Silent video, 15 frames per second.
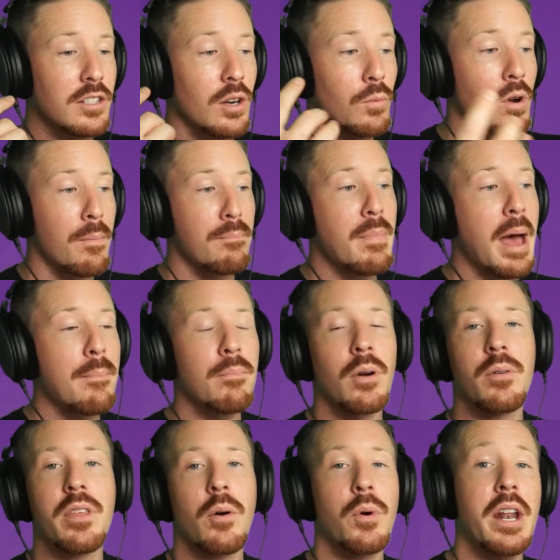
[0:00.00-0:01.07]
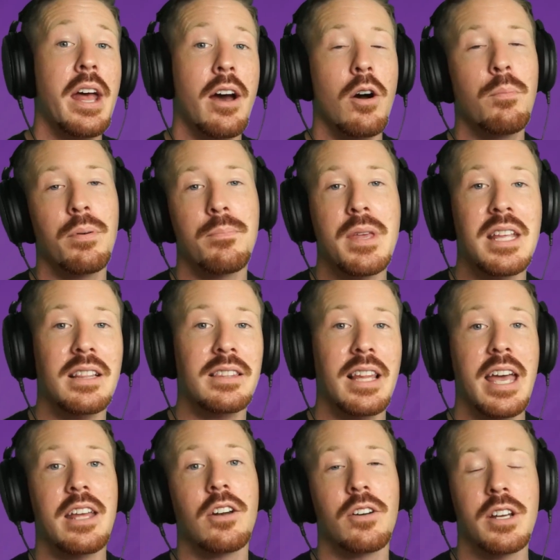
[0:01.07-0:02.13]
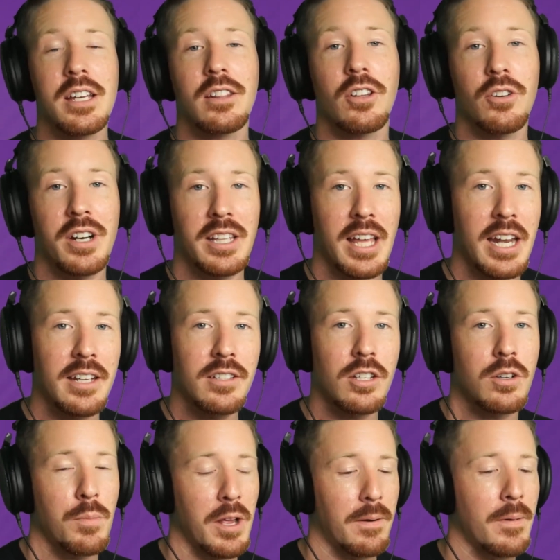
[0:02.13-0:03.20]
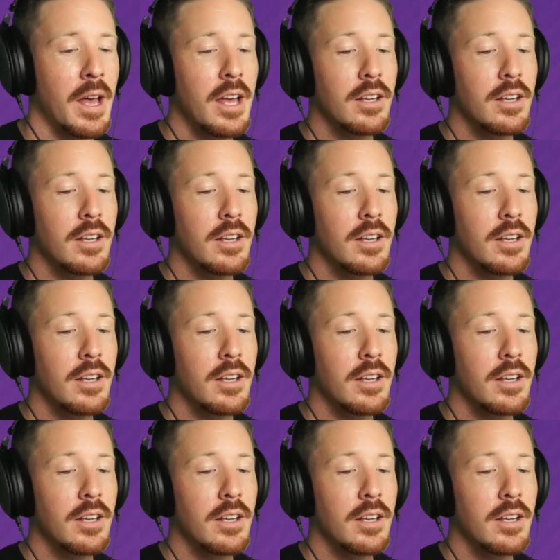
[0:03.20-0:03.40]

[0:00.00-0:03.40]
to remember that would help me later in learning that instrument.